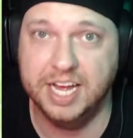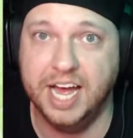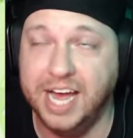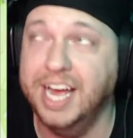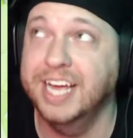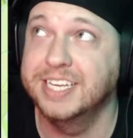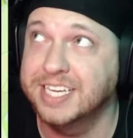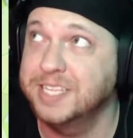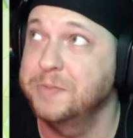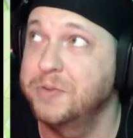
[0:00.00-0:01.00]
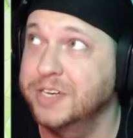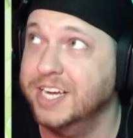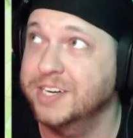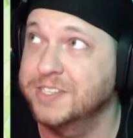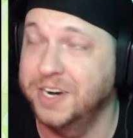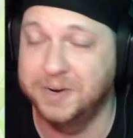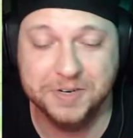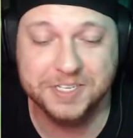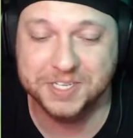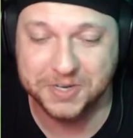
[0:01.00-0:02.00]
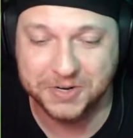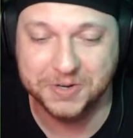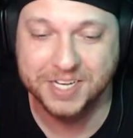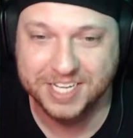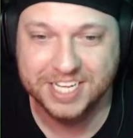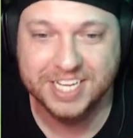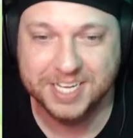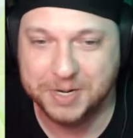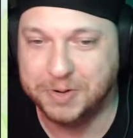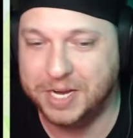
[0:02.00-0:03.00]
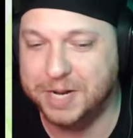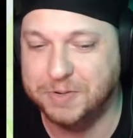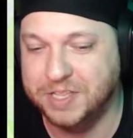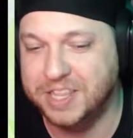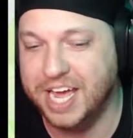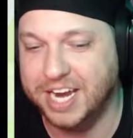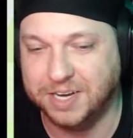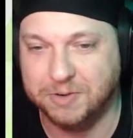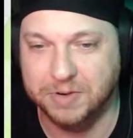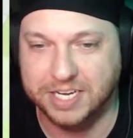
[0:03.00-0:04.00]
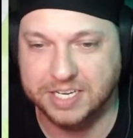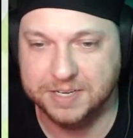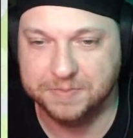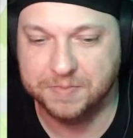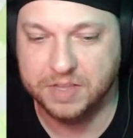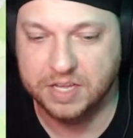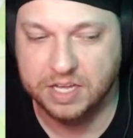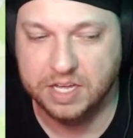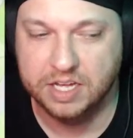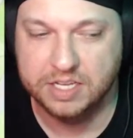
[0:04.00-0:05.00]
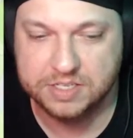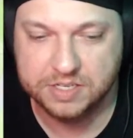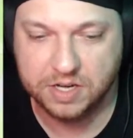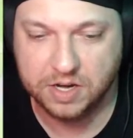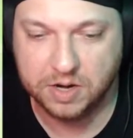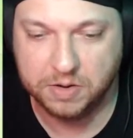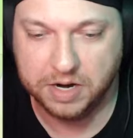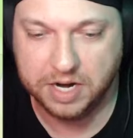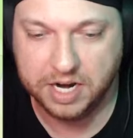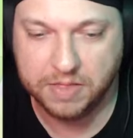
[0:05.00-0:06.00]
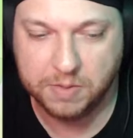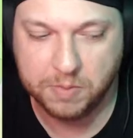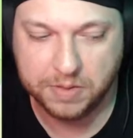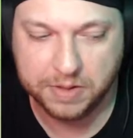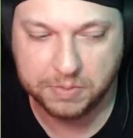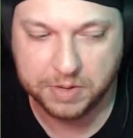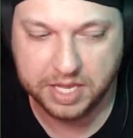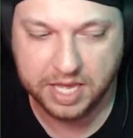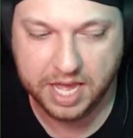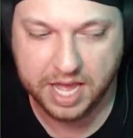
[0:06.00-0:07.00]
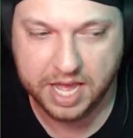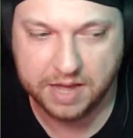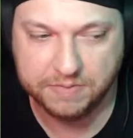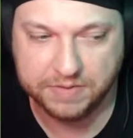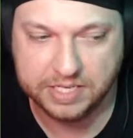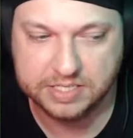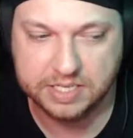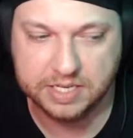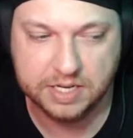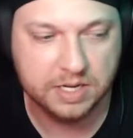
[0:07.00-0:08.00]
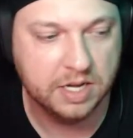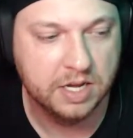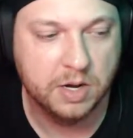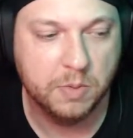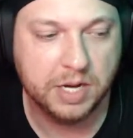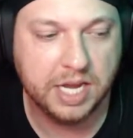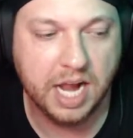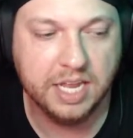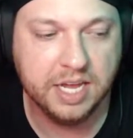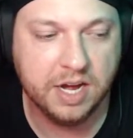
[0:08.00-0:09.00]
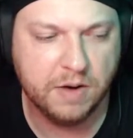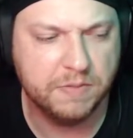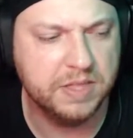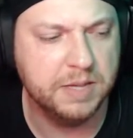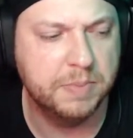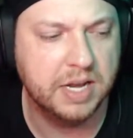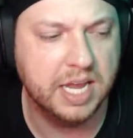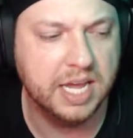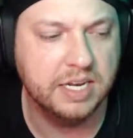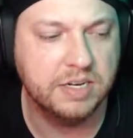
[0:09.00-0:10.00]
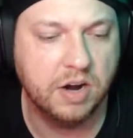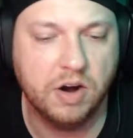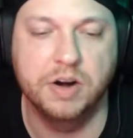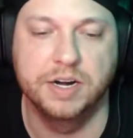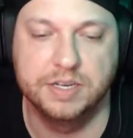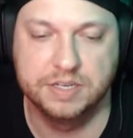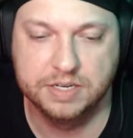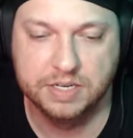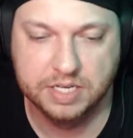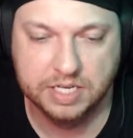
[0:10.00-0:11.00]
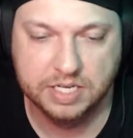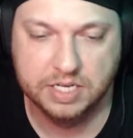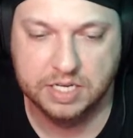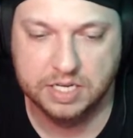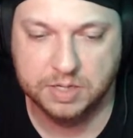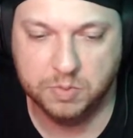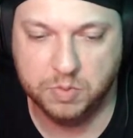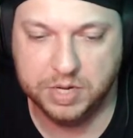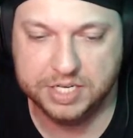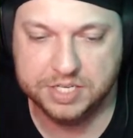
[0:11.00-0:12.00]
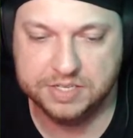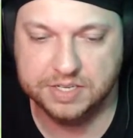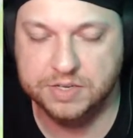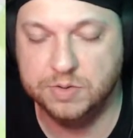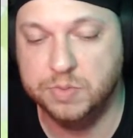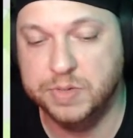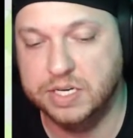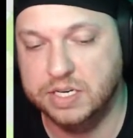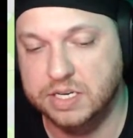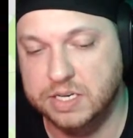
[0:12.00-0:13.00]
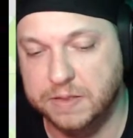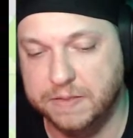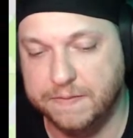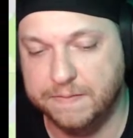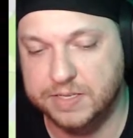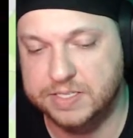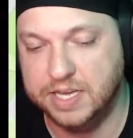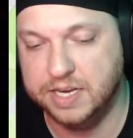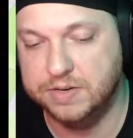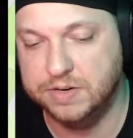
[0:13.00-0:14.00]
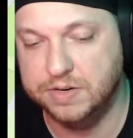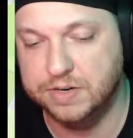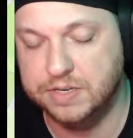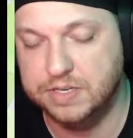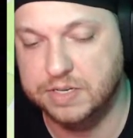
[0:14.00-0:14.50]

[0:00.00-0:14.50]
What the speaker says: I dig the Protector's Armor, so we're gonna put that at great. So another one that we have is the Regalia of the Plated Heart, which is a human-centered